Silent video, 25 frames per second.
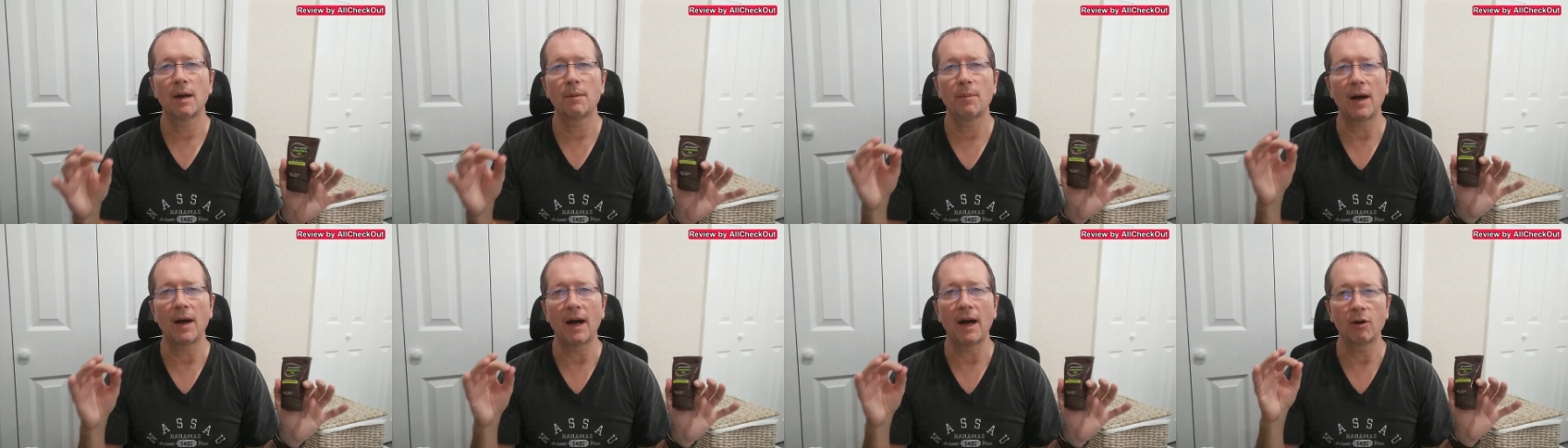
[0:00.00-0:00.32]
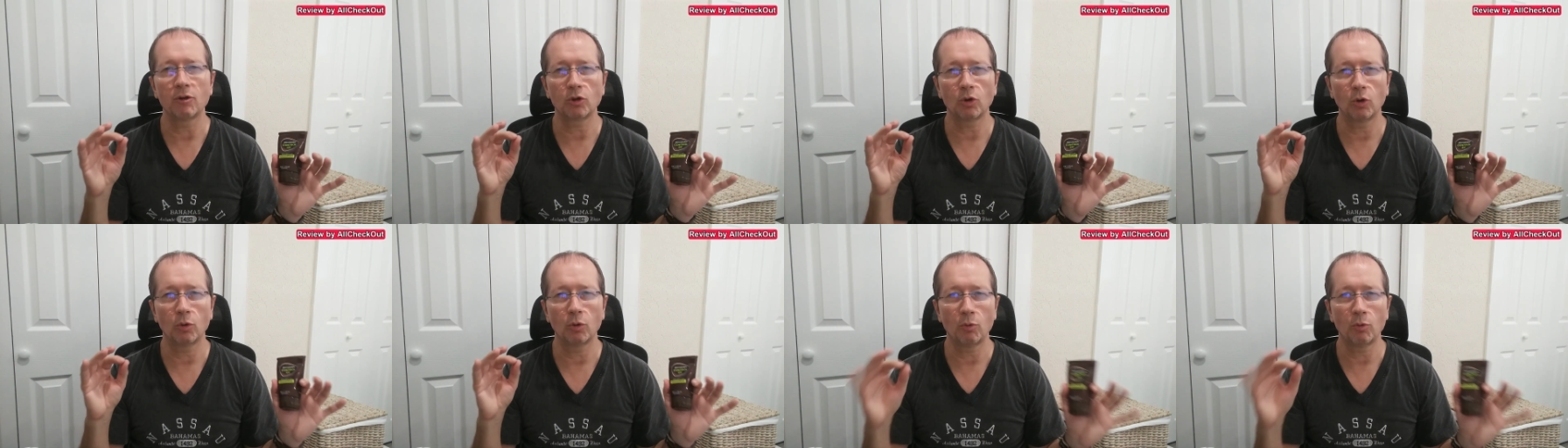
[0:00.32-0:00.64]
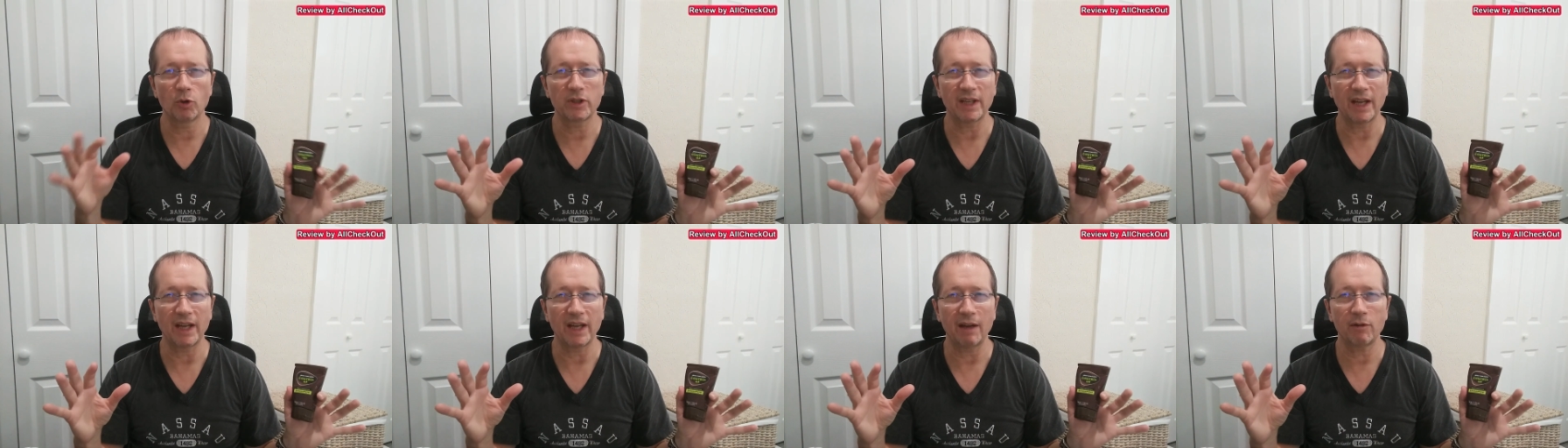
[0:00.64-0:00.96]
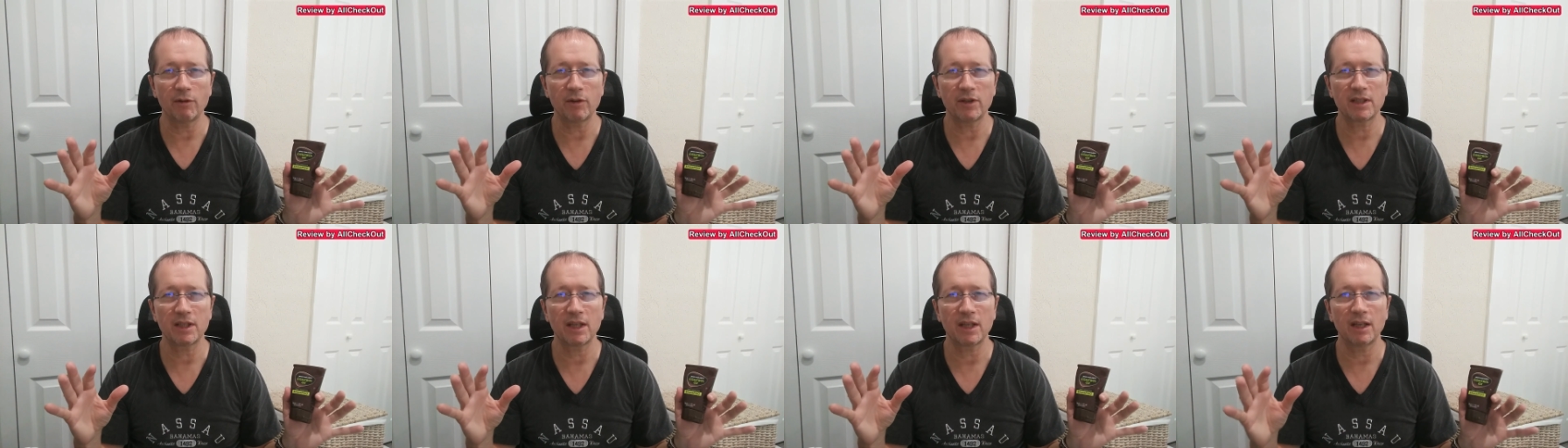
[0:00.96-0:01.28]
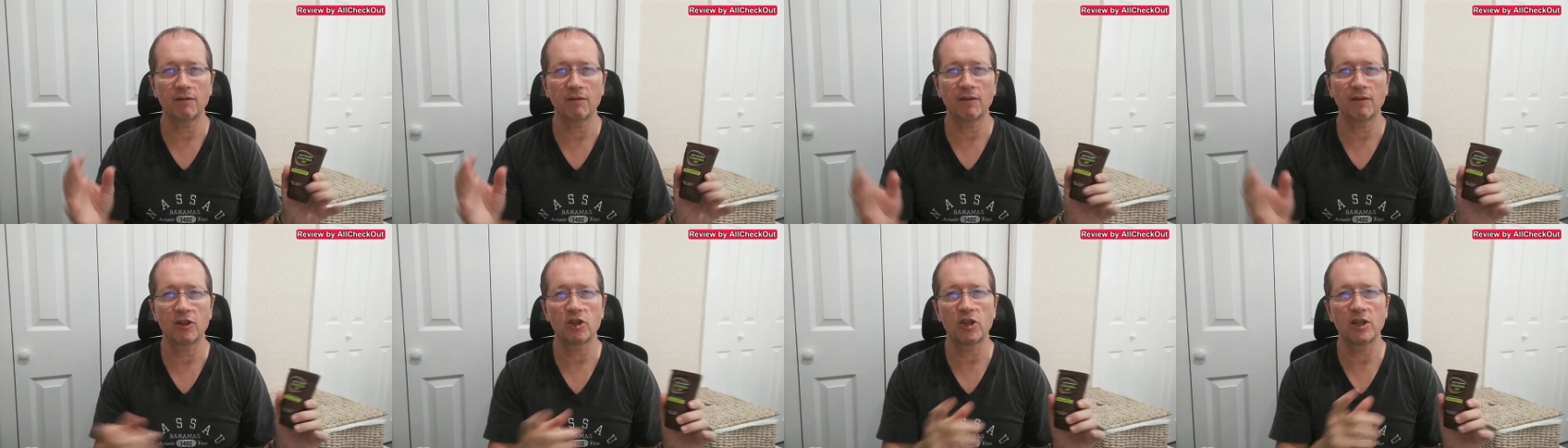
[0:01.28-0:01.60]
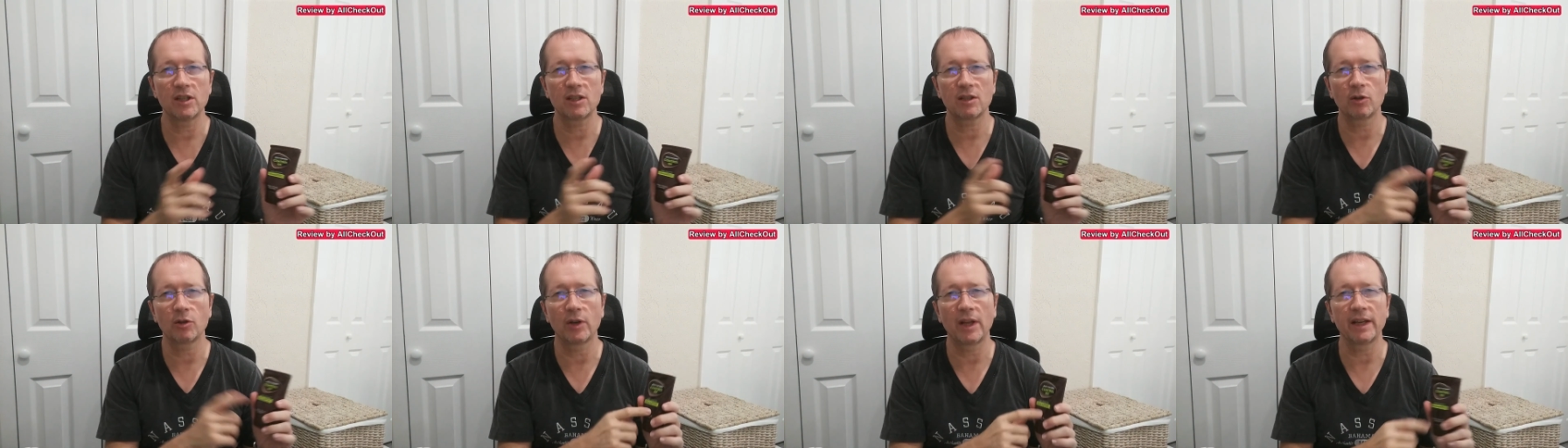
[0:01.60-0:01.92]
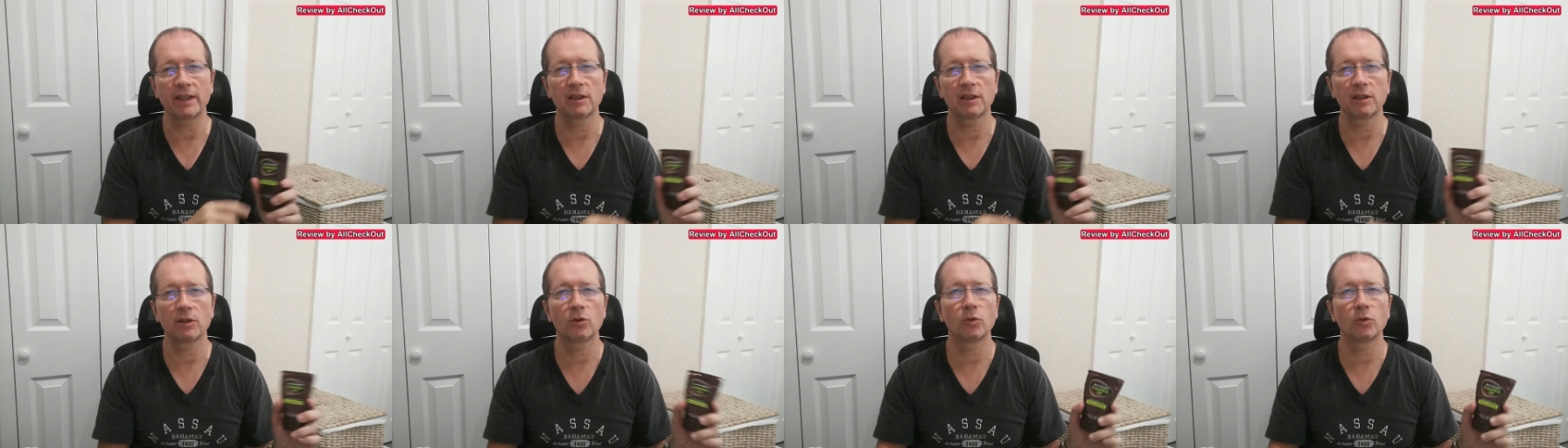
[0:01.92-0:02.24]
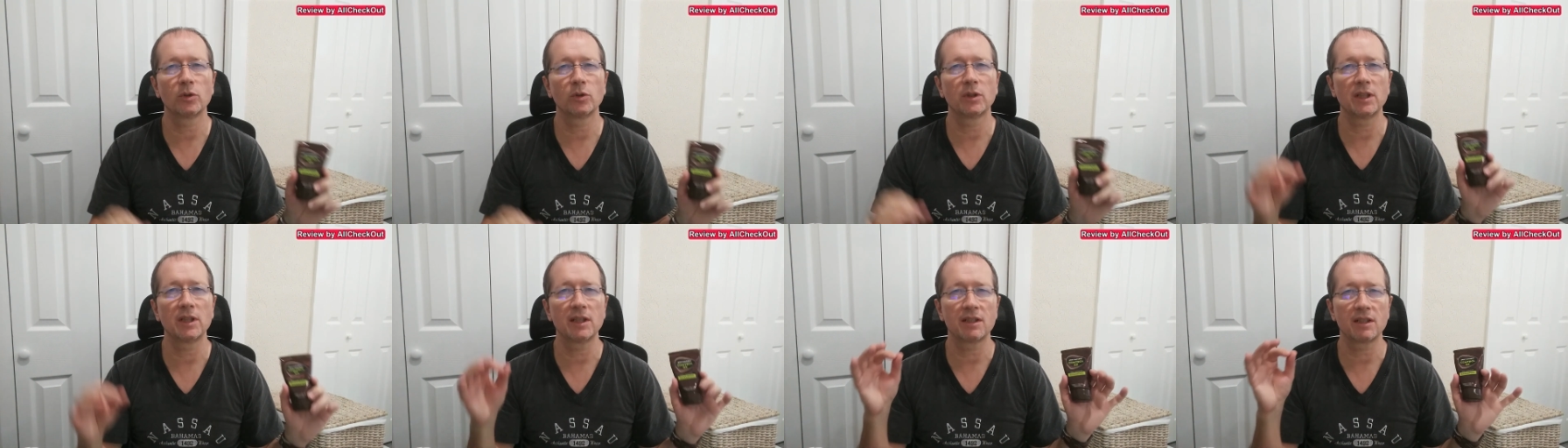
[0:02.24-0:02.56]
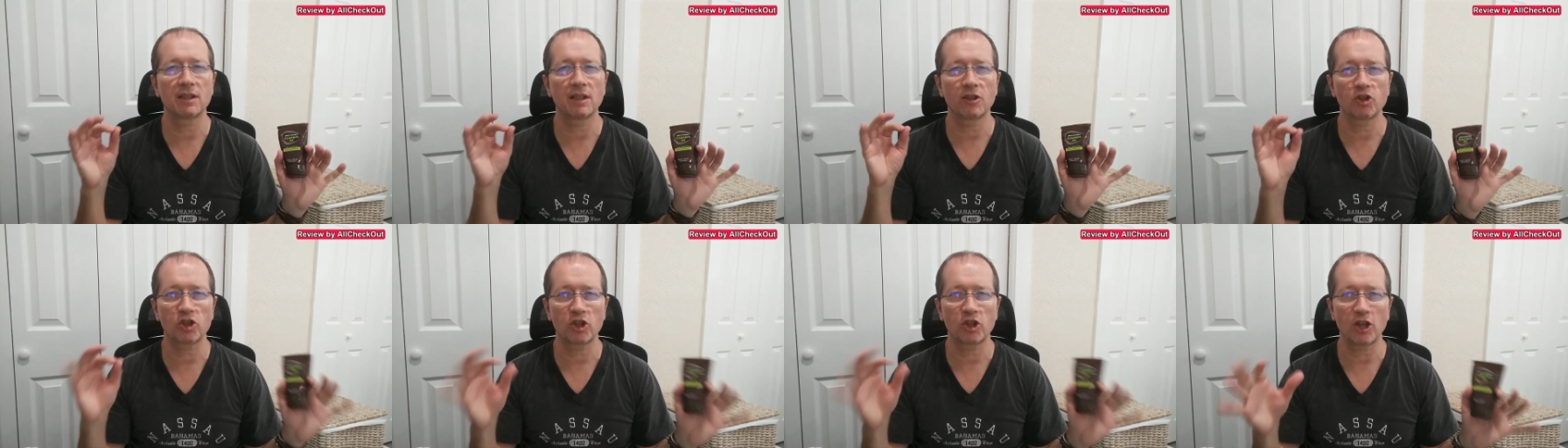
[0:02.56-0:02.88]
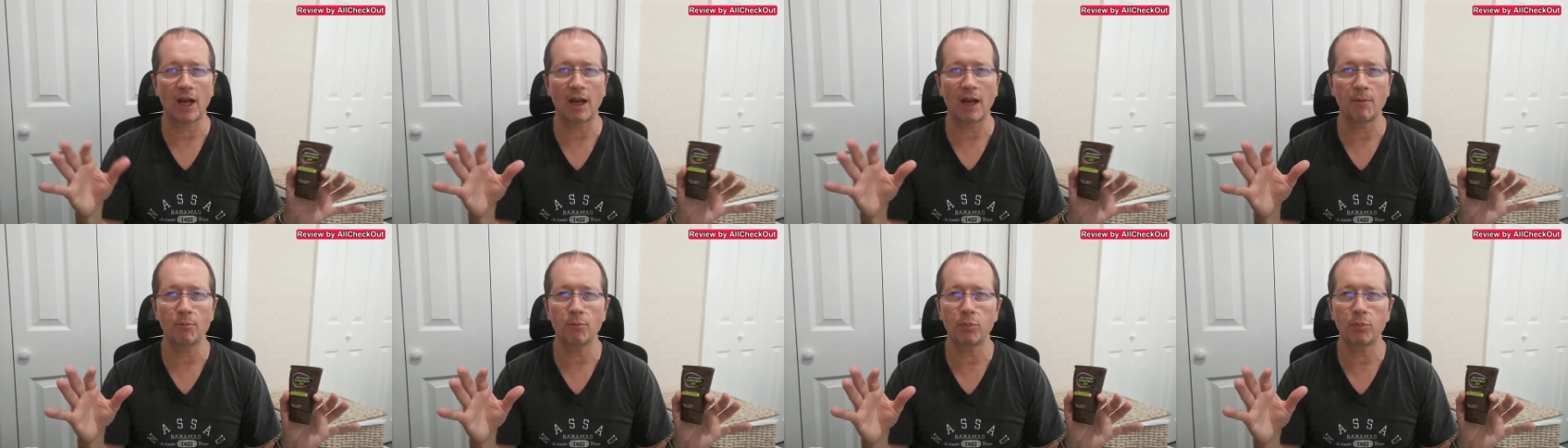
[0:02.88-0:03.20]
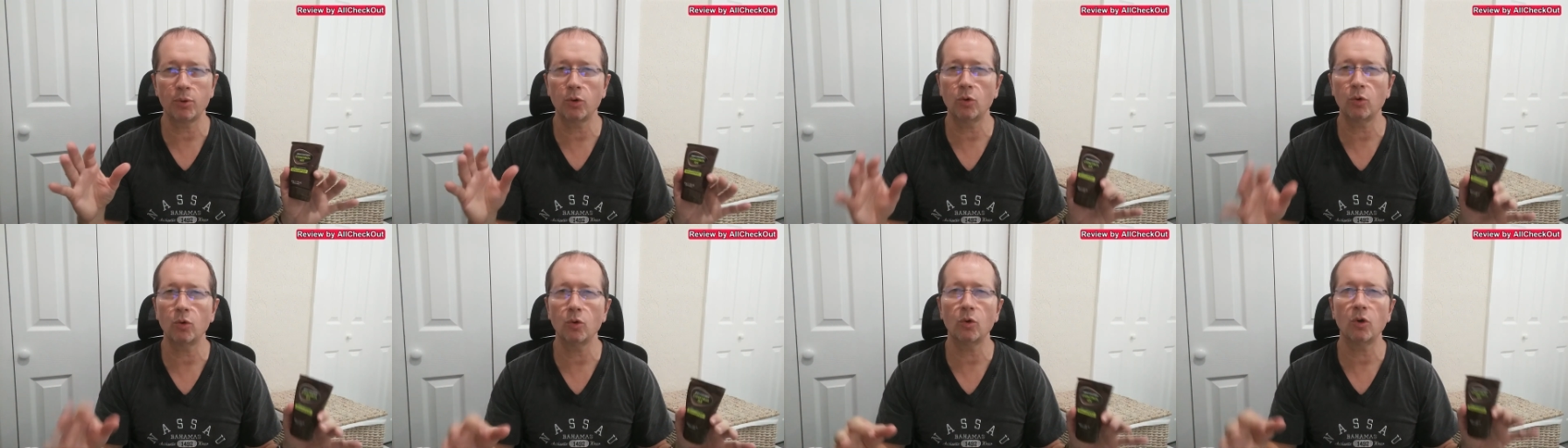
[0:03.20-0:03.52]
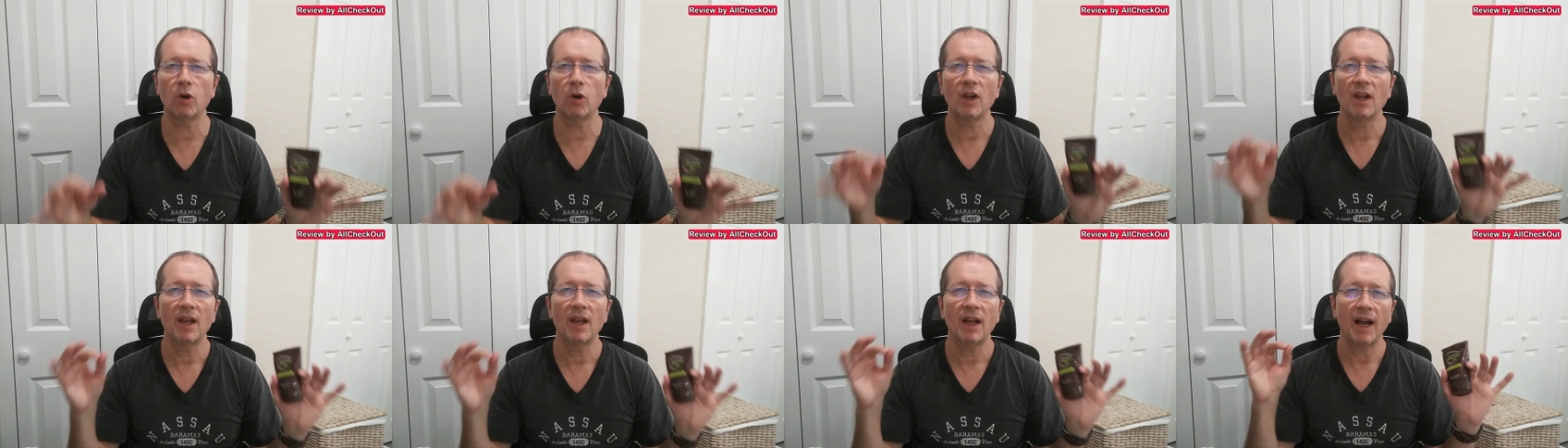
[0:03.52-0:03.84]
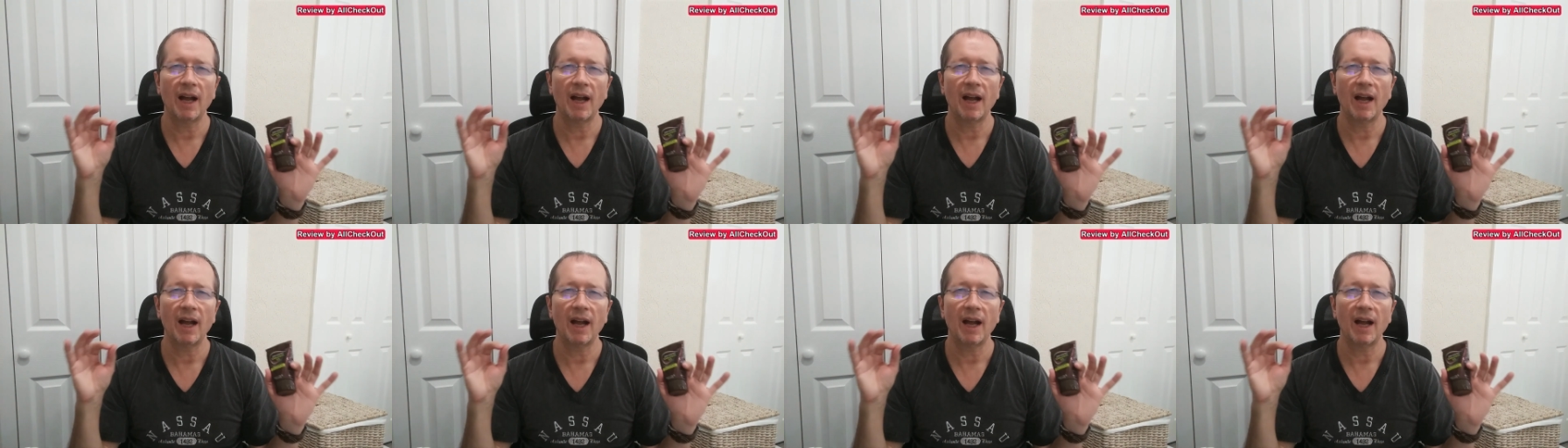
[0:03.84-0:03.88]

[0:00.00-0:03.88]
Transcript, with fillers: about almost everything which is connected to this shampoo,